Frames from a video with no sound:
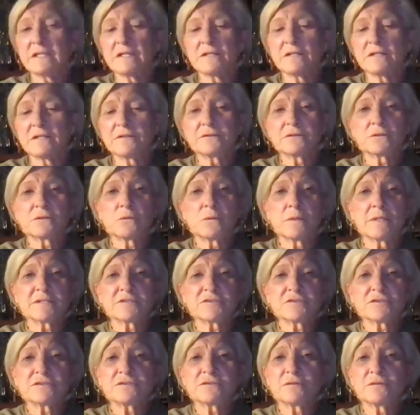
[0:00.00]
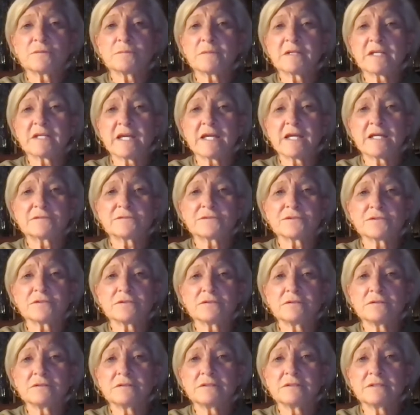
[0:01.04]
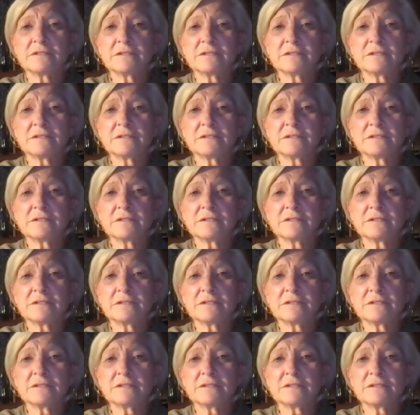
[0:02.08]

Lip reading: any other questions from the council?